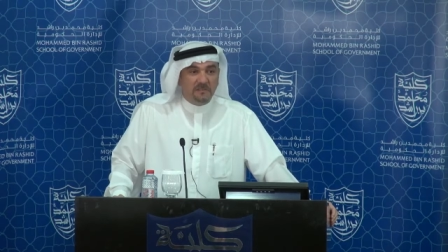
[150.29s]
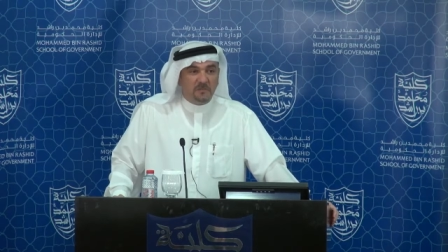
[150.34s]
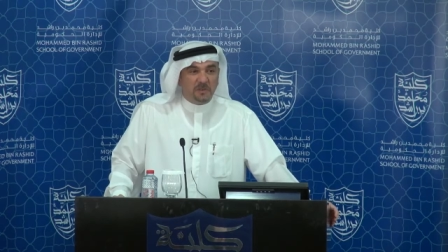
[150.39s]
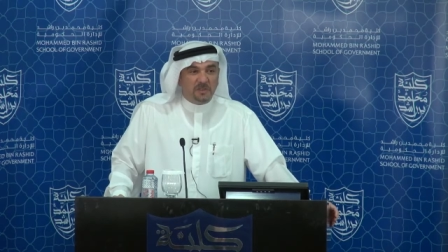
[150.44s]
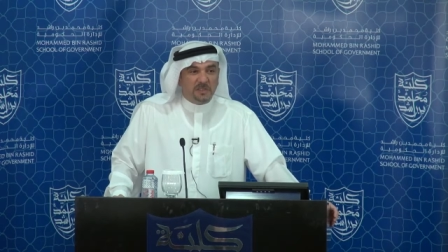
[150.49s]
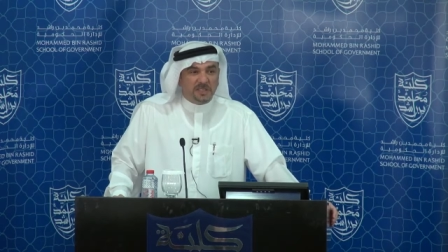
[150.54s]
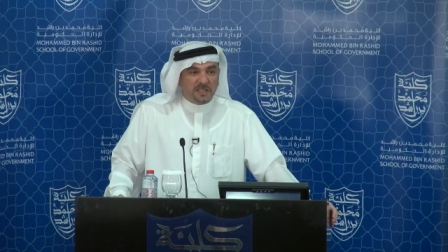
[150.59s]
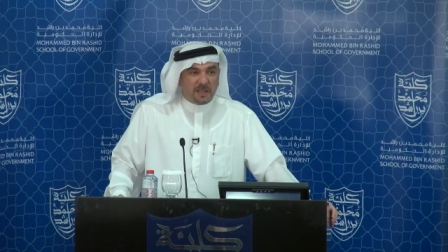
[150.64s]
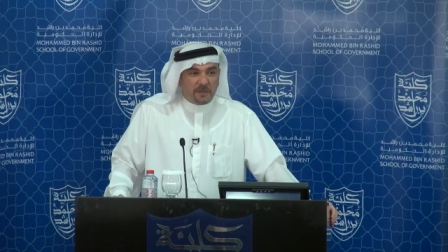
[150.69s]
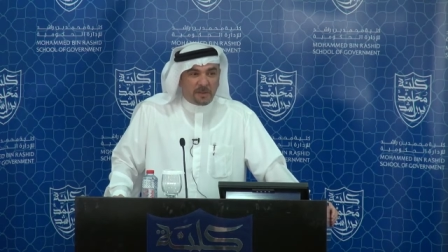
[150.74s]

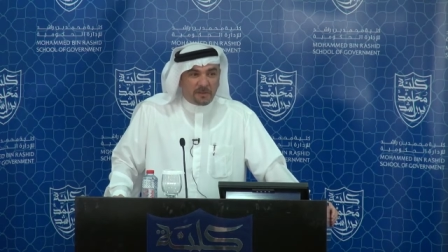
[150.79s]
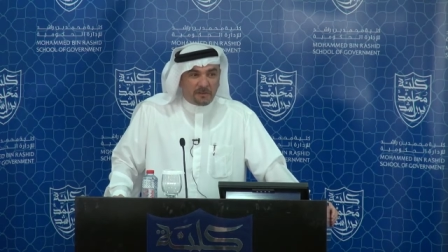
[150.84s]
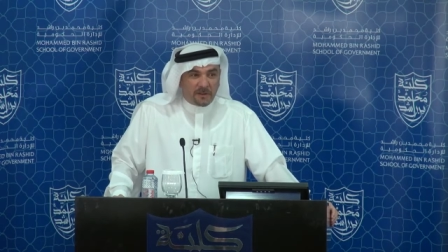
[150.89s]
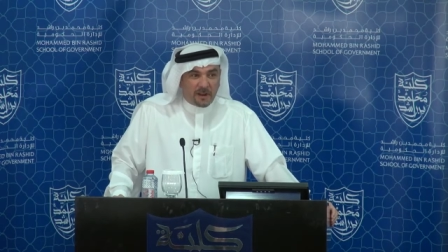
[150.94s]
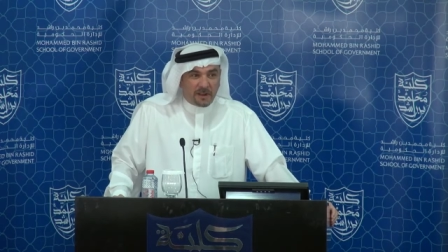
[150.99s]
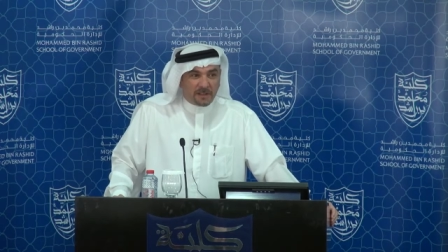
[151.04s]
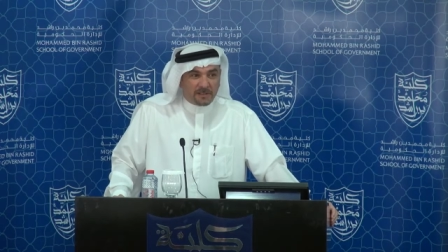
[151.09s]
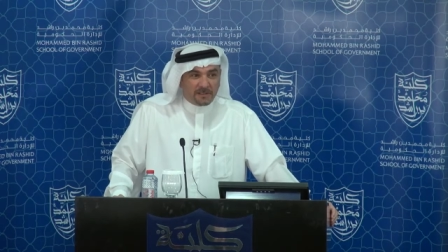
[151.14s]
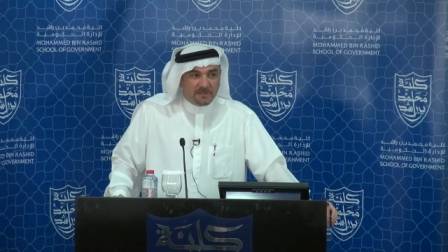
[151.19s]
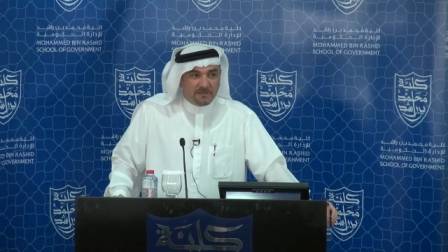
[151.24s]
Was it a
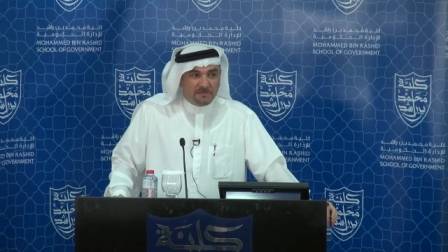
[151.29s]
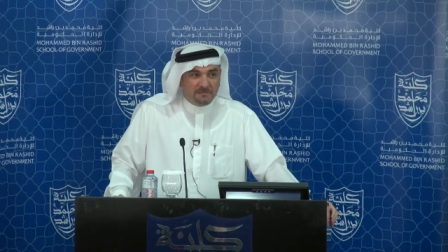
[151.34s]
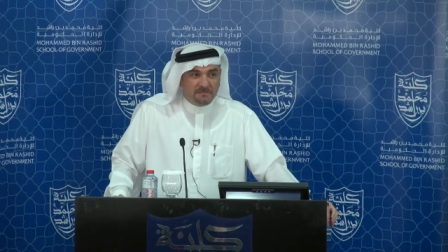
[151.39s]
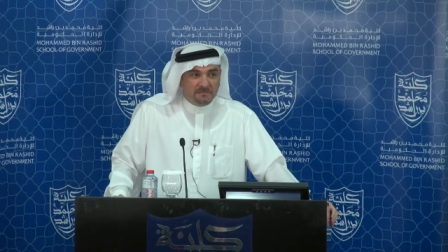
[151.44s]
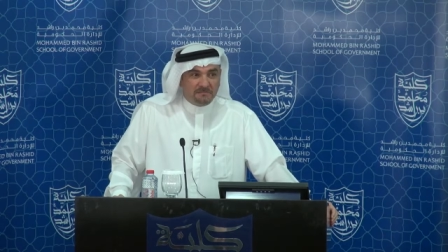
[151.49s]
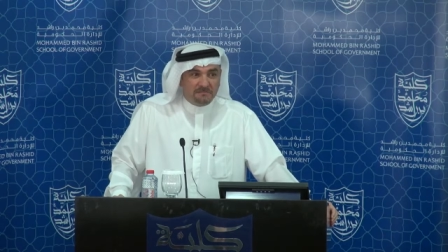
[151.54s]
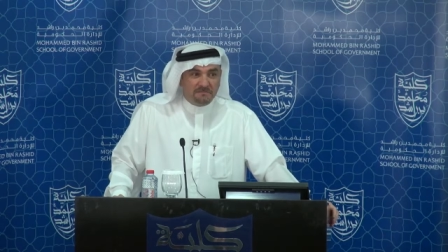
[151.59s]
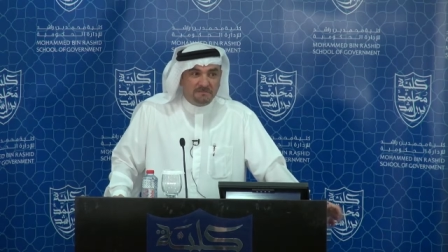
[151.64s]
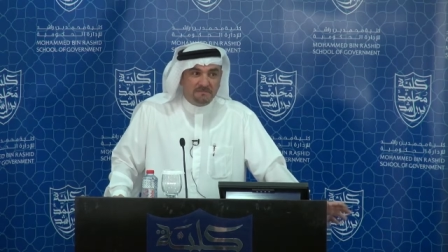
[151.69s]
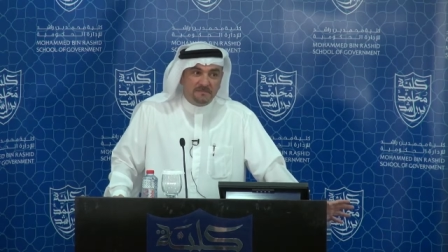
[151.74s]
mirage?
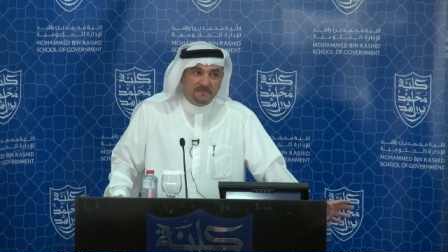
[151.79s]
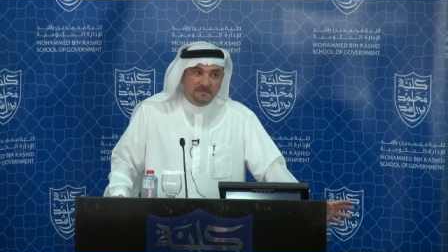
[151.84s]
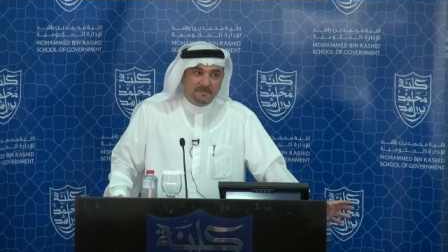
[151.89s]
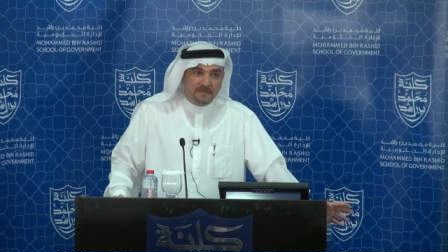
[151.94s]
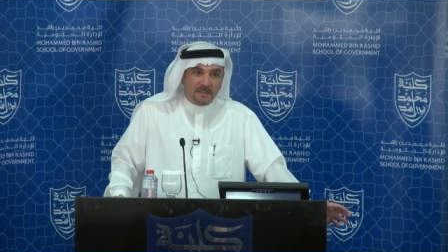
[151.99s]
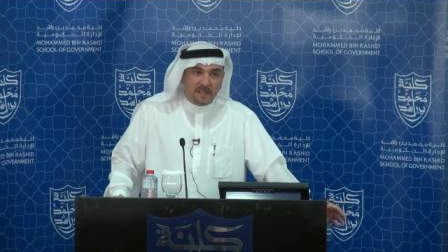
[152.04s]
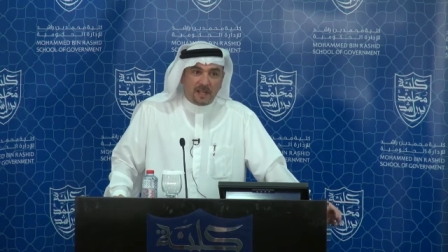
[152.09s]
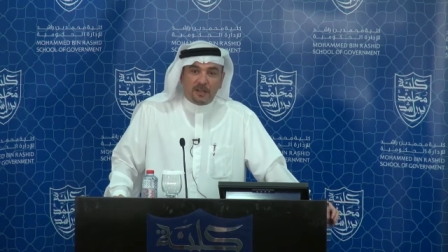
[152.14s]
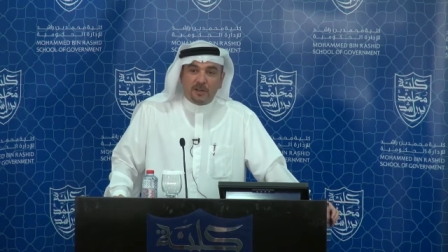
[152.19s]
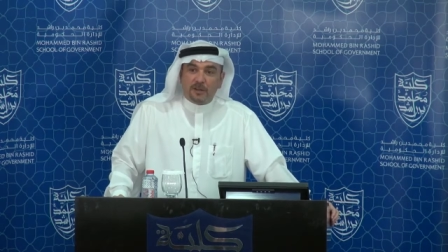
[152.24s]

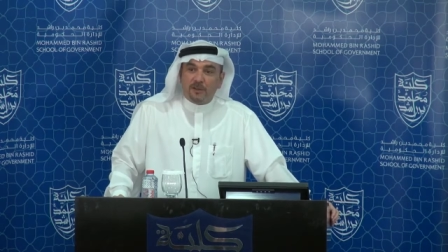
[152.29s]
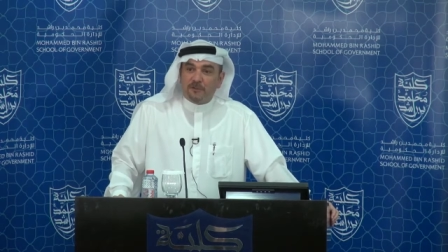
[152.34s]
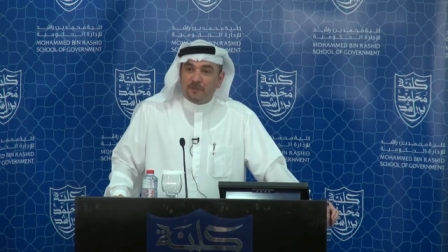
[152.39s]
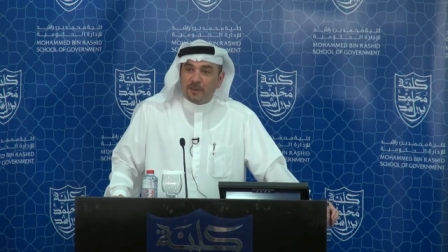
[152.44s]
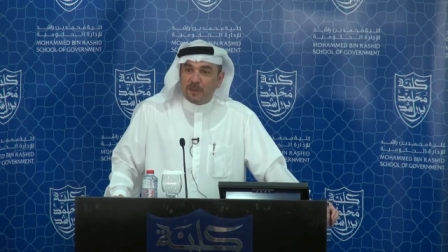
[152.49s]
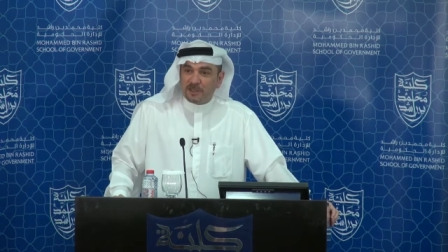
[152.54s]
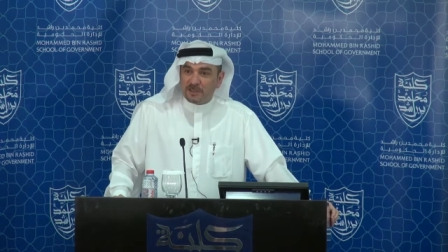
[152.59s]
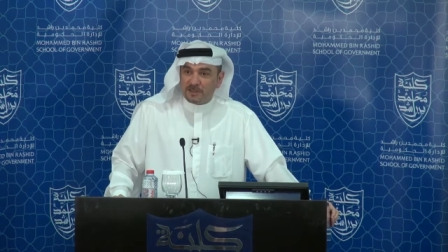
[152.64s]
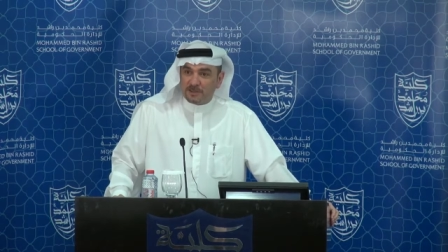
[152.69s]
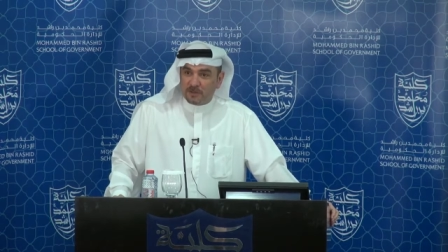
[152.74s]
A lot of
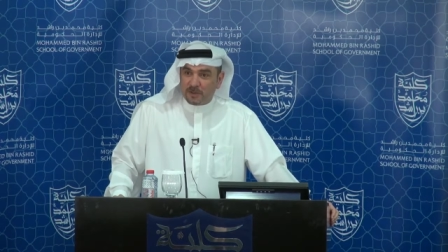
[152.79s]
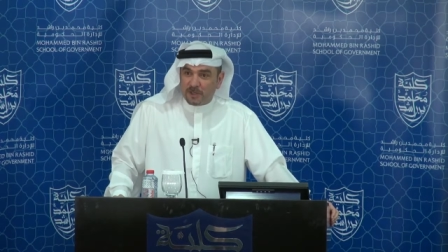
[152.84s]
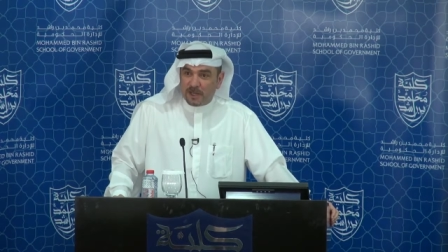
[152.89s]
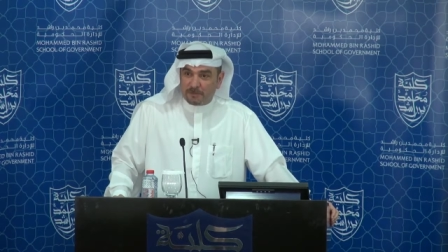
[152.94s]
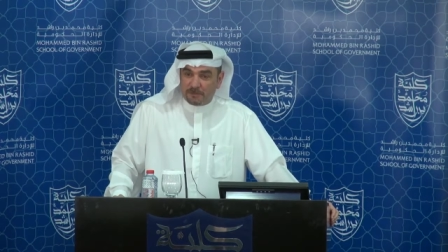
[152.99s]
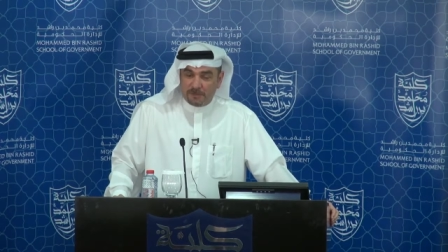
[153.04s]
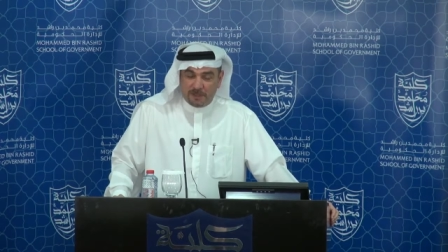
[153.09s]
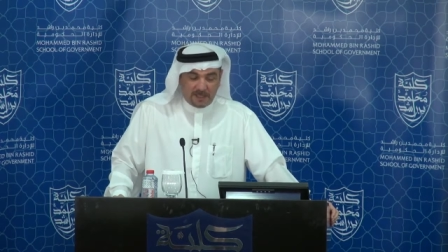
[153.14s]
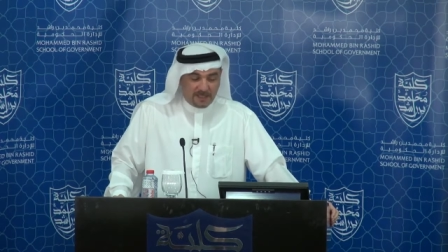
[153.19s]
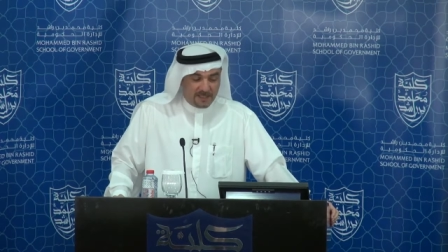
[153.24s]
things were
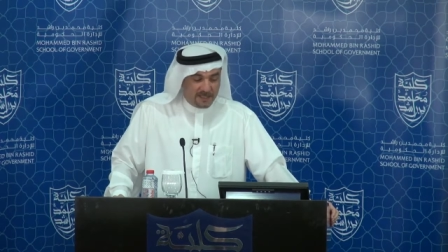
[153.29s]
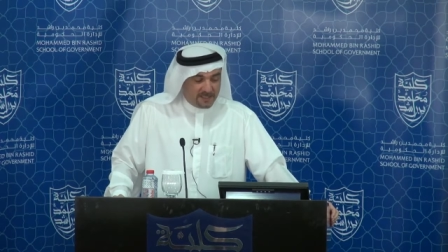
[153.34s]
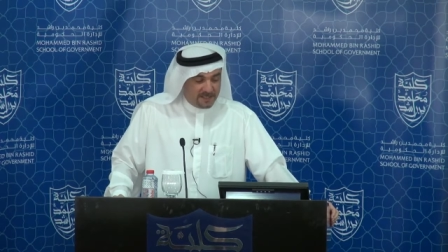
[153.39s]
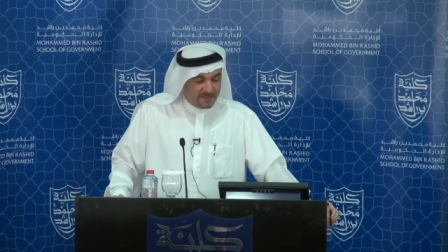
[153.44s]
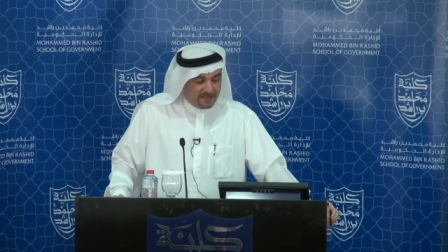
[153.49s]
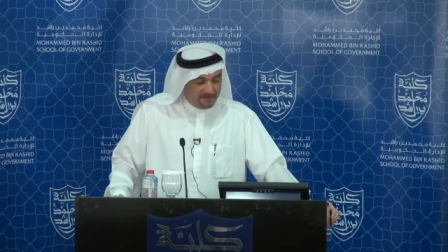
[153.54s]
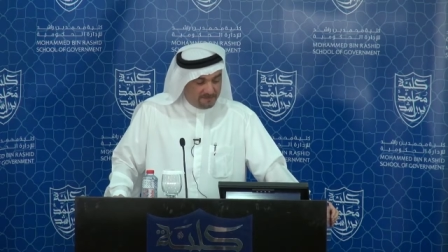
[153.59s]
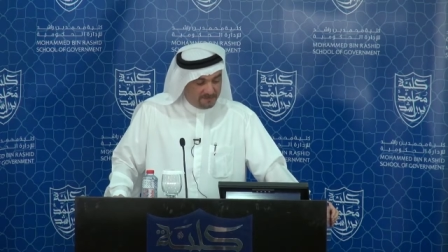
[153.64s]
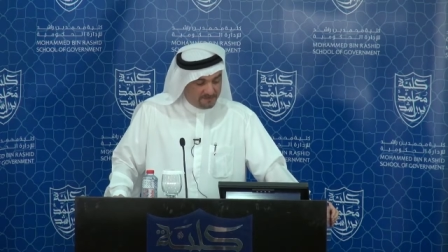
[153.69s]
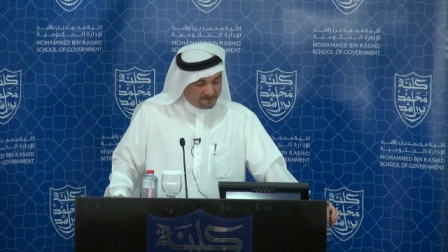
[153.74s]
happening at the
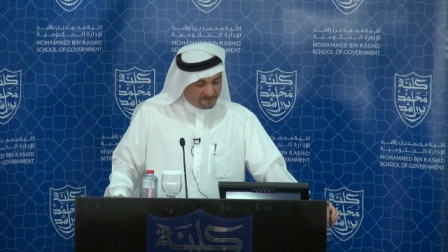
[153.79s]
time.